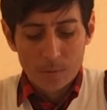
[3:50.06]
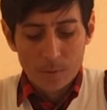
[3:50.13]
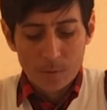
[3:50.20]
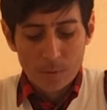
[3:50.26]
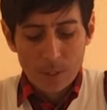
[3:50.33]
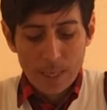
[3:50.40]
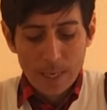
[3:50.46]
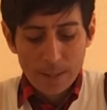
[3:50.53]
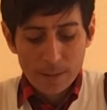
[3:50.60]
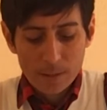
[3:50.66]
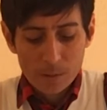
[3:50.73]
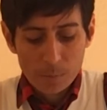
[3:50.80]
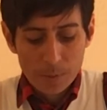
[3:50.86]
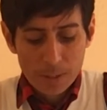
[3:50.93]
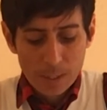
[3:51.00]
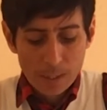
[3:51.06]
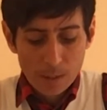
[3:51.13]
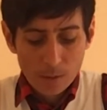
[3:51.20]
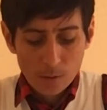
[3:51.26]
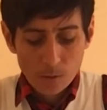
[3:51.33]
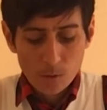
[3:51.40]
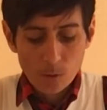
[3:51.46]
And how this
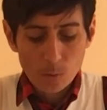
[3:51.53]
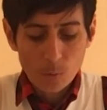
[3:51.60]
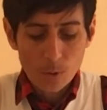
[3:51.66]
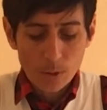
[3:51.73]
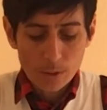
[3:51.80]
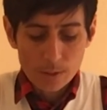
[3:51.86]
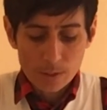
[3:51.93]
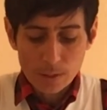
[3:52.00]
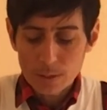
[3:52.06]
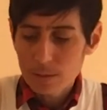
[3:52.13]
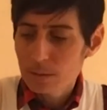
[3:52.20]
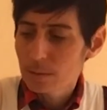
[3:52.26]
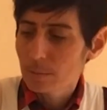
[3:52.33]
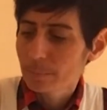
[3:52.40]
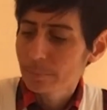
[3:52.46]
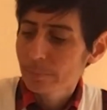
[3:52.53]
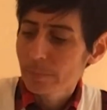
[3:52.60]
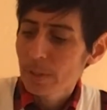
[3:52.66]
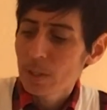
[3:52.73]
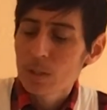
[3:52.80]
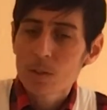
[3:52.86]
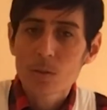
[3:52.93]
particular goo works is,
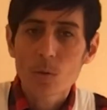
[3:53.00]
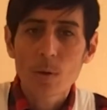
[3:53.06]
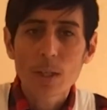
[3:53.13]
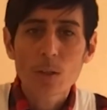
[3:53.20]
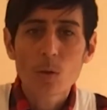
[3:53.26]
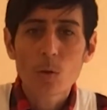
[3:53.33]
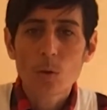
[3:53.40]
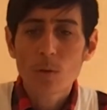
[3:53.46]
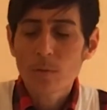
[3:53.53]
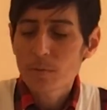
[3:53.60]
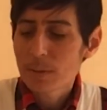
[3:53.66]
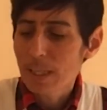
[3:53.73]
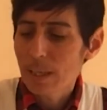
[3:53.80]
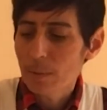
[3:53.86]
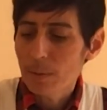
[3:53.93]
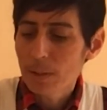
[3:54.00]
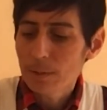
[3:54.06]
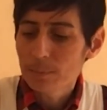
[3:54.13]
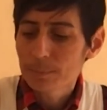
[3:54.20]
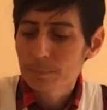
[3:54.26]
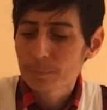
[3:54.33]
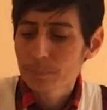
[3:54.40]
so our corn
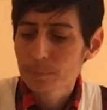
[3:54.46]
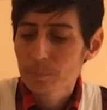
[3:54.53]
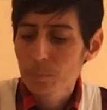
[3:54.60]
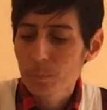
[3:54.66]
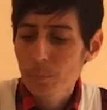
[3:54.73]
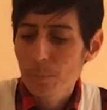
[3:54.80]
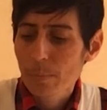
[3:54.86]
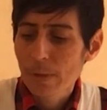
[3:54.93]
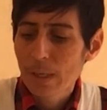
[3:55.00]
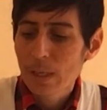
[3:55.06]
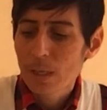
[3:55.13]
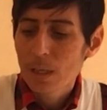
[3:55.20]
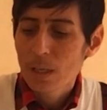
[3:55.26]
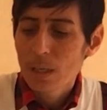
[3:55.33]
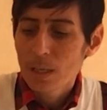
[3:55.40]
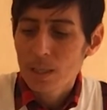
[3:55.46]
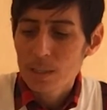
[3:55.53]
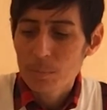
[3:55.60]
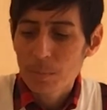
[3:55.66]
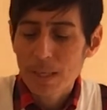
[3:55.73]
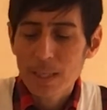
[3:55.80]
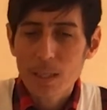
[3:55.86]
flour is
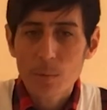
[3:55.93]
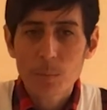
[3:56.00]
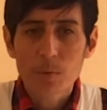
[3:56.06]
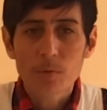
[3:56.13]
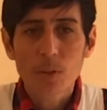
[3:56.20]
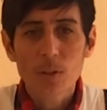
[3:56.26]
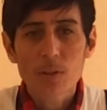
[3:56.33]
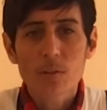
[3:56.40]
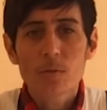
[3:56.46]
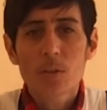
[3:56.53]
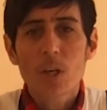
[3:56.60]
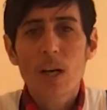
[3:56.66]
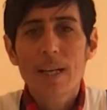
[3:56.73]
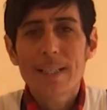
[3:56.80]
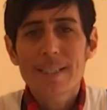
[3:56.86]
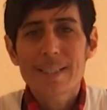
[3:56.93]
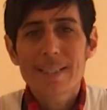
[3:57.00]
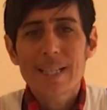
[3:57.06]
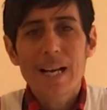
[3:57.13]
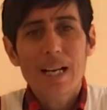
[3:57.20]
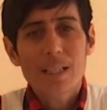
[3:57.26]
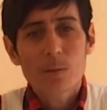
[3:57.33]
made up of lots of tiny
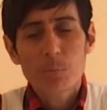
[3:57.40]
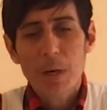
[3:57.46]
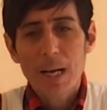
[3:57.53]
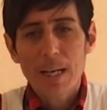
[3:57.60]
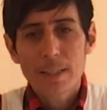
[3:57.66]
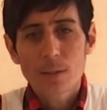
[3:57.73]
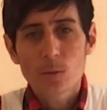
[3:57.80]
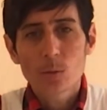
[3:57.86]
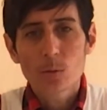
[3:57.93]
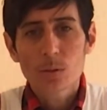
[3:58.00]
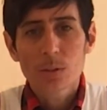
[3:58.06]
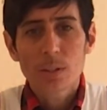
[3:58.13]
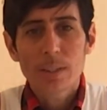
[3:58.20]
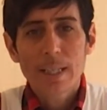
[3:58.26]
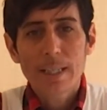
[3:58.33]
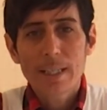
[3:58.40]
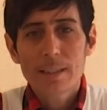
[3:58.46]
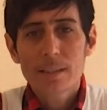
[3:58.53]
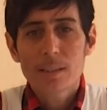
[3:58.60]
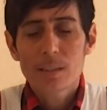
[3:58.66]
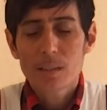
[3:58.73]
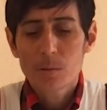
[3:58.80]
starch particles, and that gets
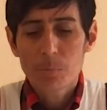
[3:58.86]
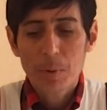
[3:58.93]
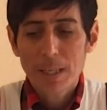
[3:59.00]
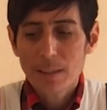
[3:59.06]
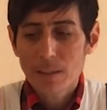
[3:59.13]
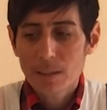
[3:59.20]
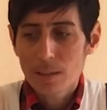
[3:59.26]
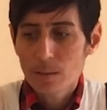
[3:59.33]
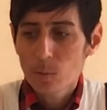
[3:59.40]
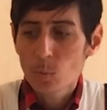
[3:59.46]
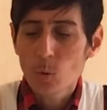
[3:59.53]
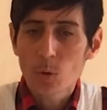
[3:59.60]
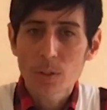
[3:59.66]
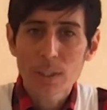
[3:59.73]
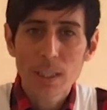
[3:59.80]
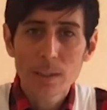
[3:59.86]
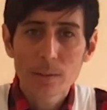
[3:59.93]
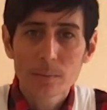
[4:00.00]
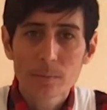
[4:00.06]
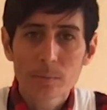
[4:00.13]
suspended in the water